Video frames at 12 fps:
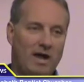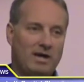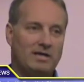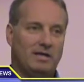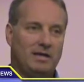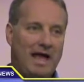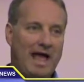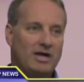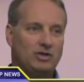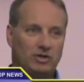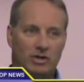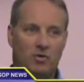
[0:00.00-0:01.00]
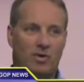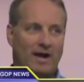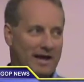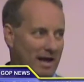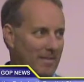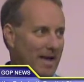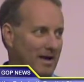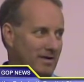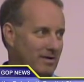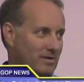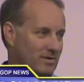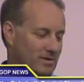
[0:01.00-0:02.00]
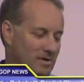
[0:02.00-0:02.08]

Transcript: I did last year when I came out here.